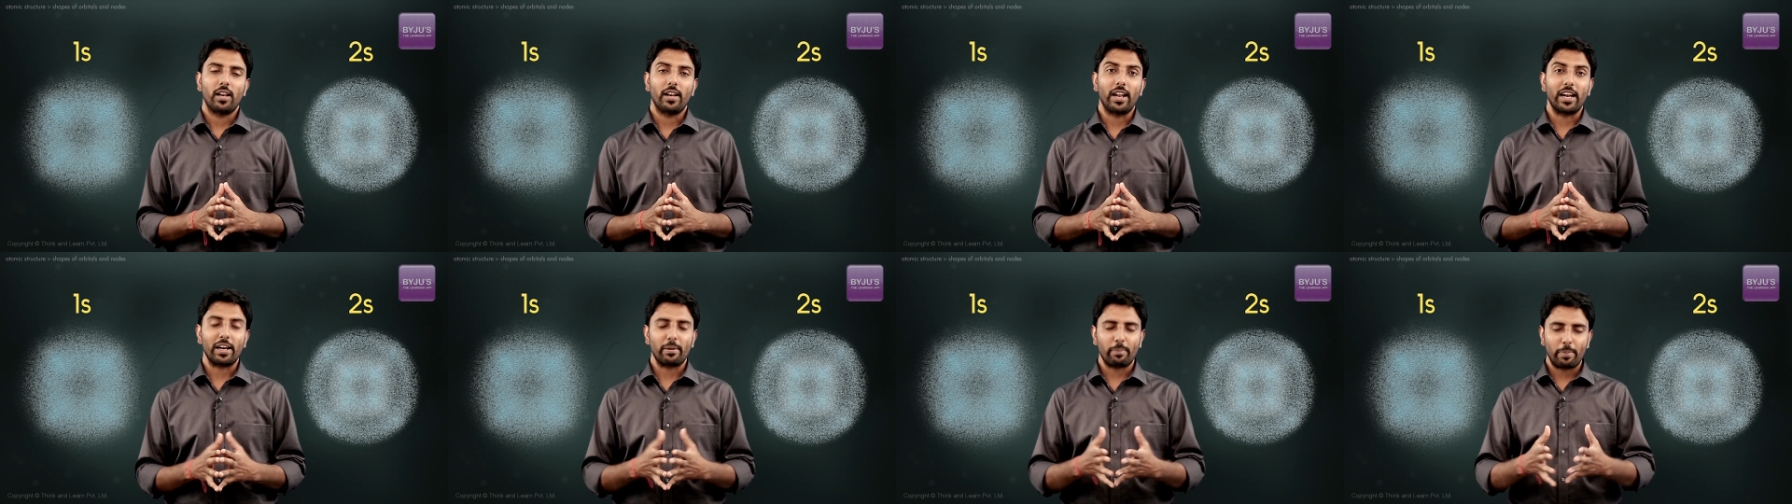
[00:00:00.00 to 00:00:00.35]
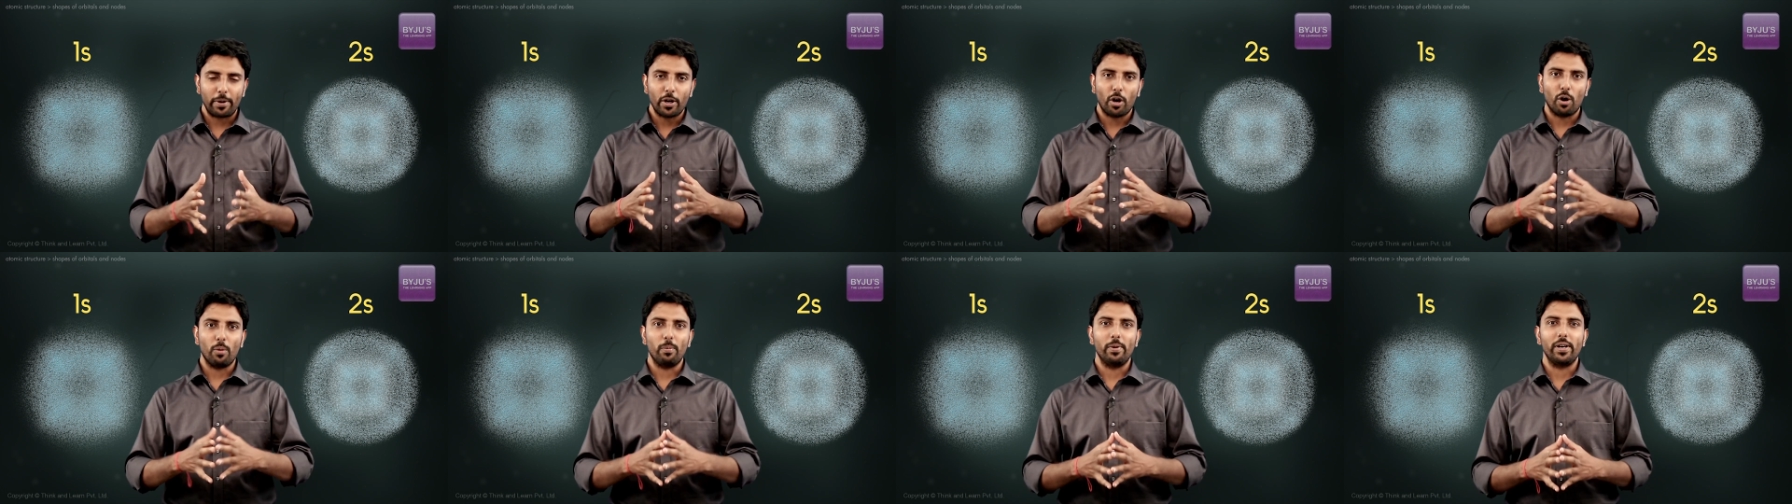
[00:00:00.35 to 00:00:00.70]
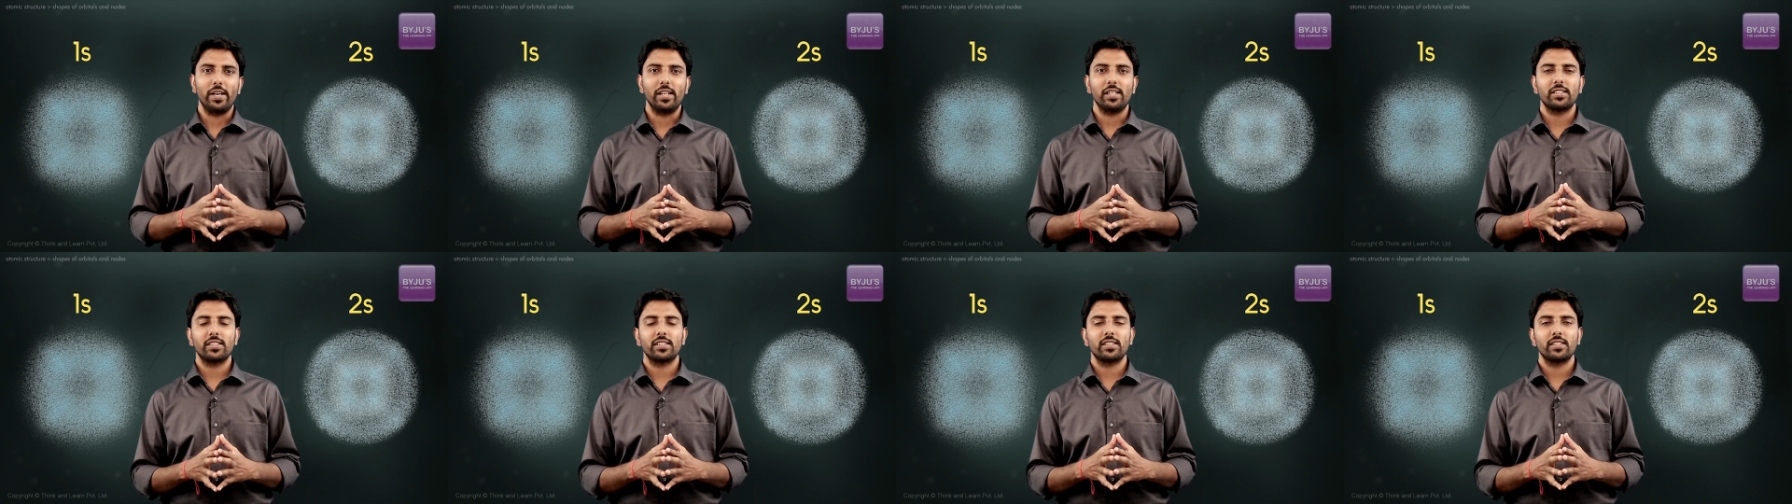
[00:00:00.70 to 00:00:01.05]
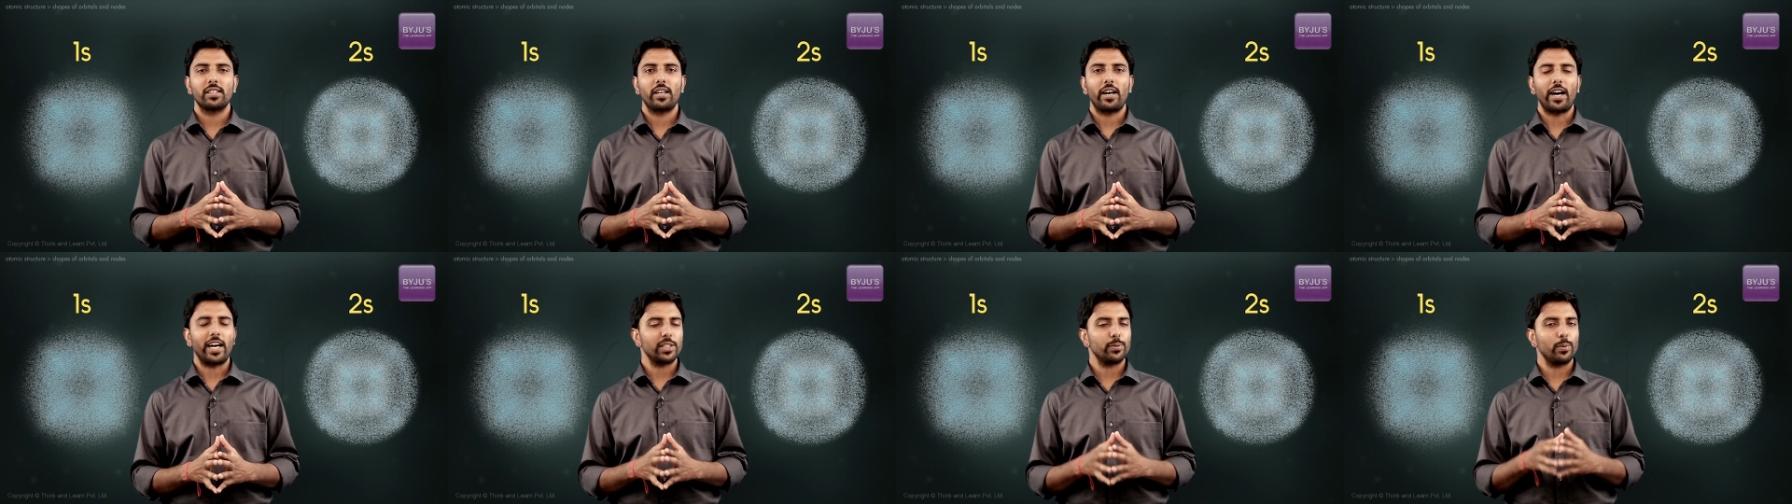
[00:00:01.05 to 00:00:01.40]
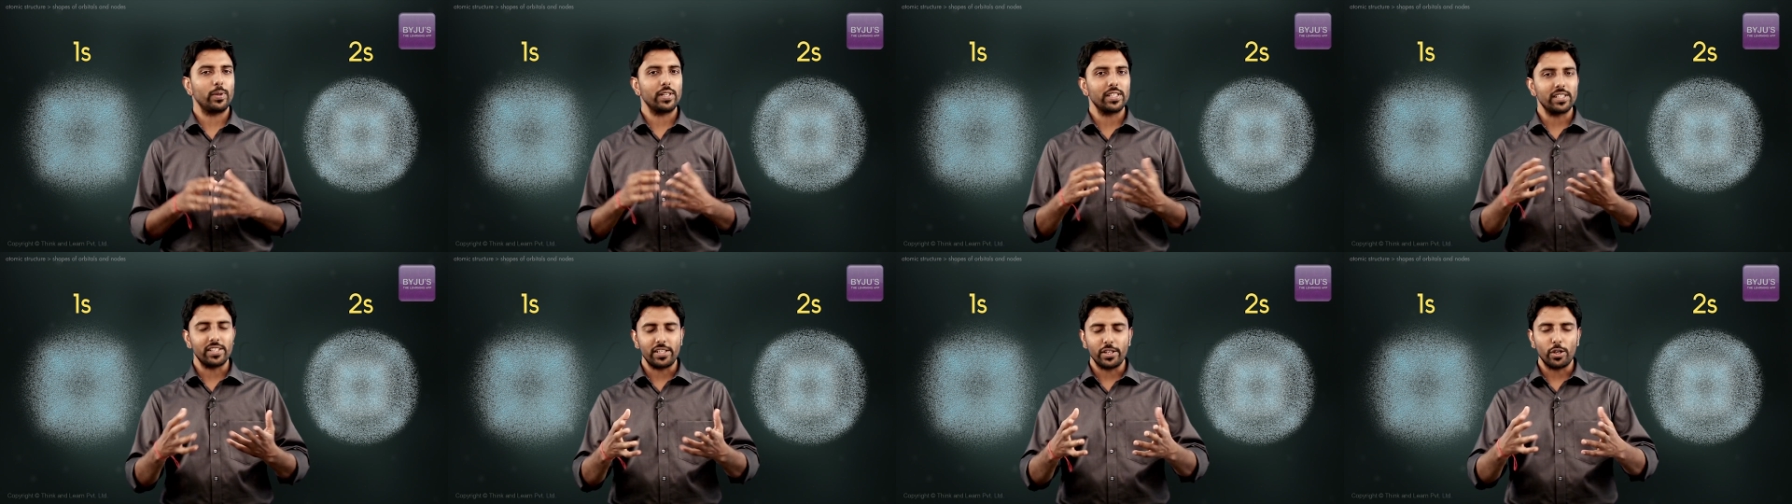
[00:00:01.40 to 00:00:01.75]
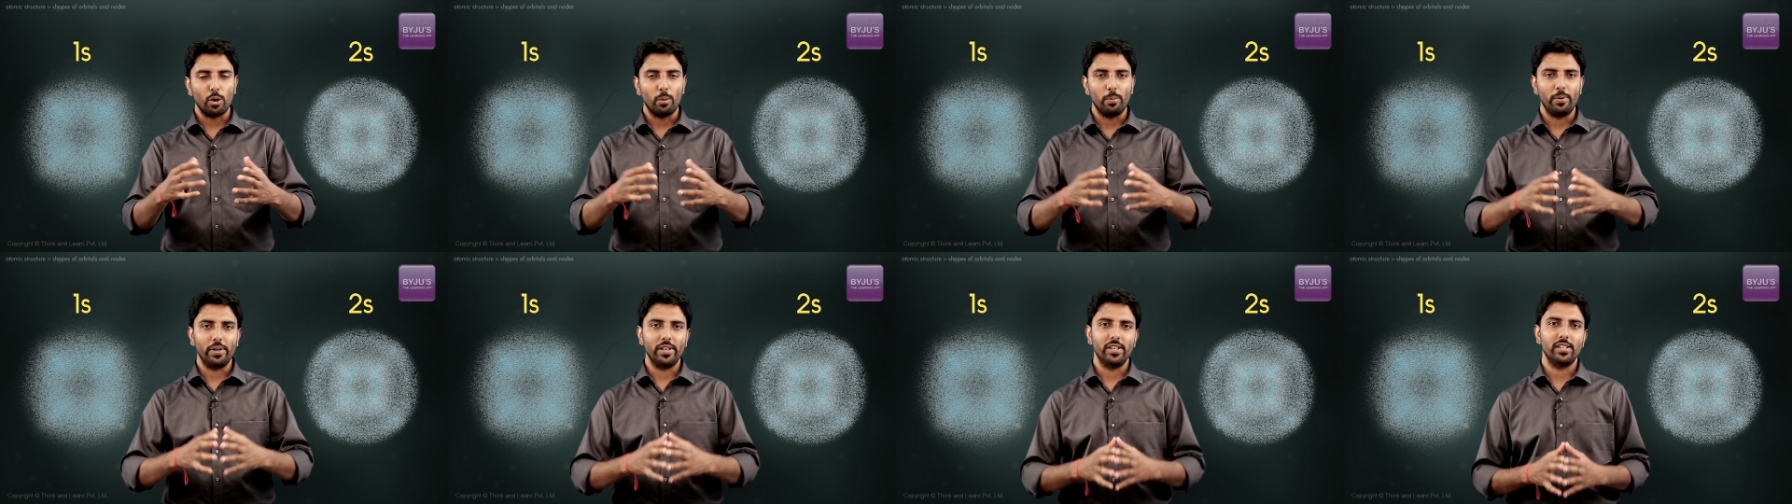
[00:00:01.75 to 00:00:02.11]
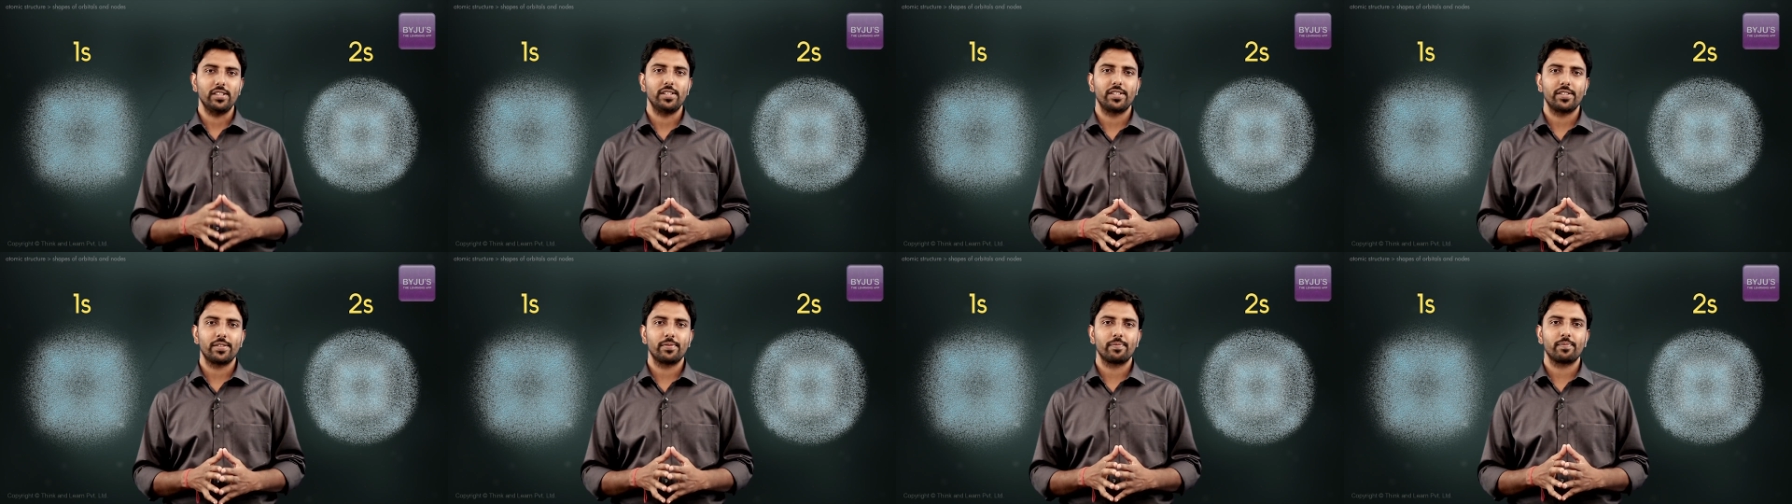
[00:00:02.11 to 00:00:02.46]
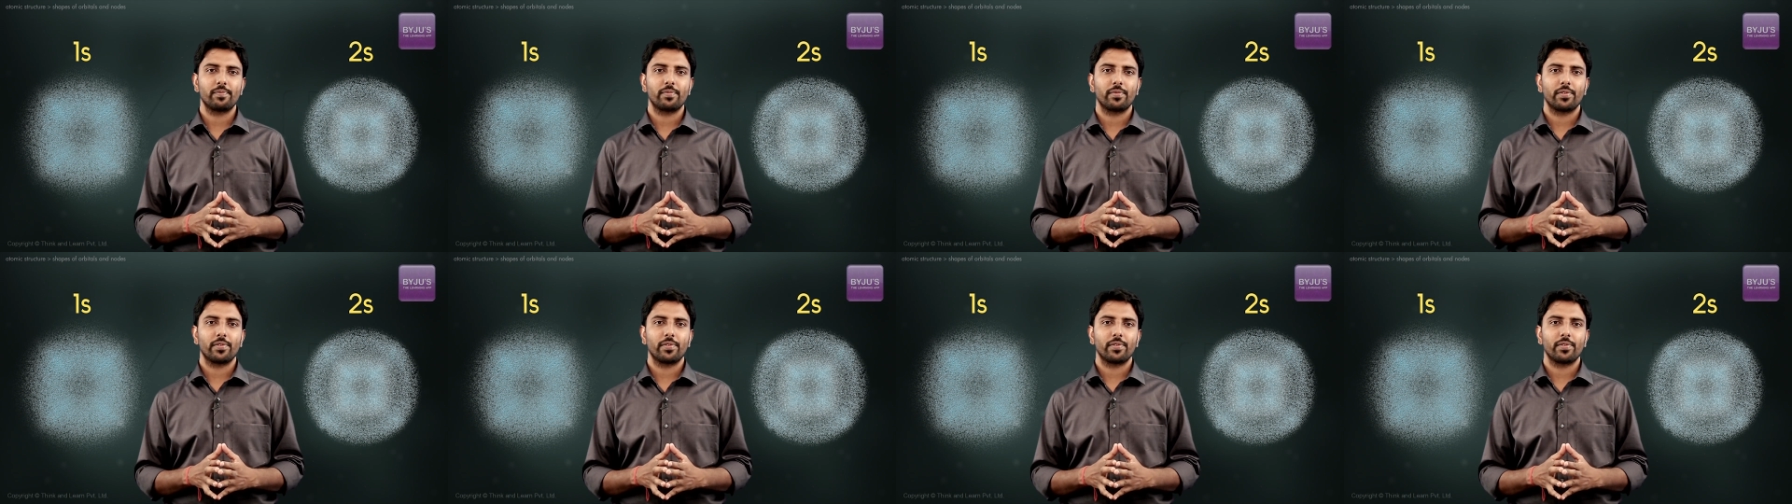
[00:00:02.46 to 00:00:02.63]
like p orbitals as well as d orbitals.